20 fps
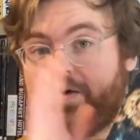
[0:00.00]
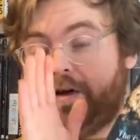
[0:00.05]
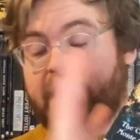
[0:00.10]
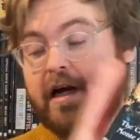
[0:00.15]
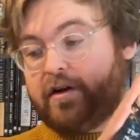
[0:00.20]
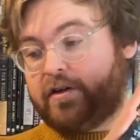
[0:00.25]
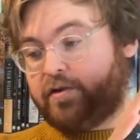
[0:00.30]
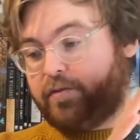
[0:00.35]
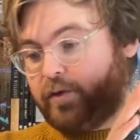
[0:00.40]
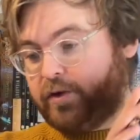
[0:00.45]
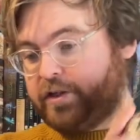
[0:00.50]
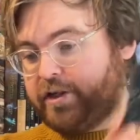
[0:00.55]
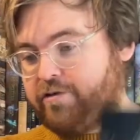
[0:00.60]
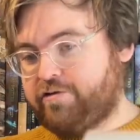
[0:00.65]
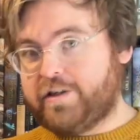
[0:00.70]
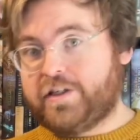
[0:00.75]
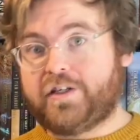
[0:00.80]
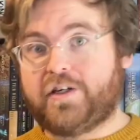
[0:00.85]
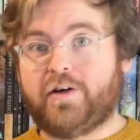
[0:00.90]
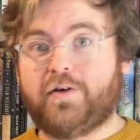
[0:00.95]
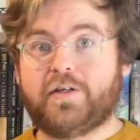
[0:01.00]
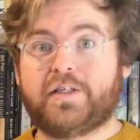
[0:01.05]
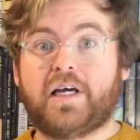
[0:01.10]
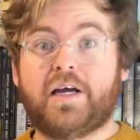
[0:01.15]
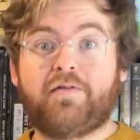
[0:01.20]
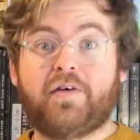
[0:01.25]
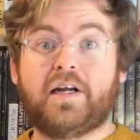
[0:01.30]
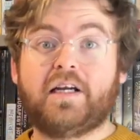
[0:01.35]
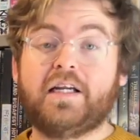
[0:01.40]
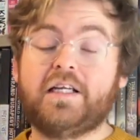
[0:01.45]
Count of Monte Cristo, is that
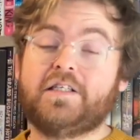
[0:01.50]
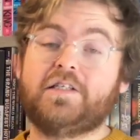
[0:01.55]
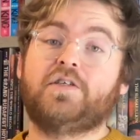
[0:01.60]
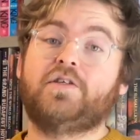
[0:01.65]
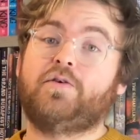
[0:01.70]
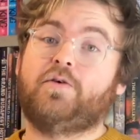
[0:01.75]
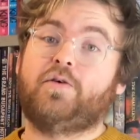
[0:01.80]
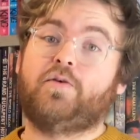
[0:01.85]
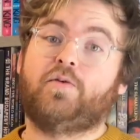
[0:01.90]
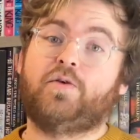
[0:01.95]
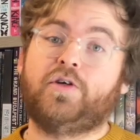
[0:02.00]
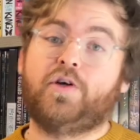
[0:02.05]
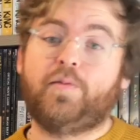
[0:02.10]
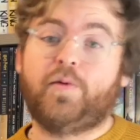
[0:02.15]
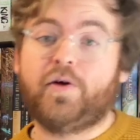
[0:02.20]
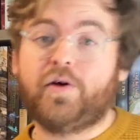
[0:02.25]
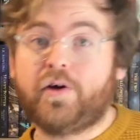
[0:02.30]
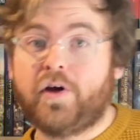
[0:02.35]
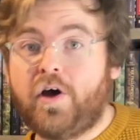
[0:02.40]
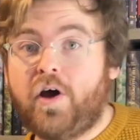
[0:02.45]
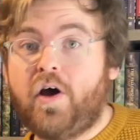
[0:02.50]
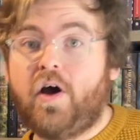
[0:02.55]
if I had listened to an audiobook,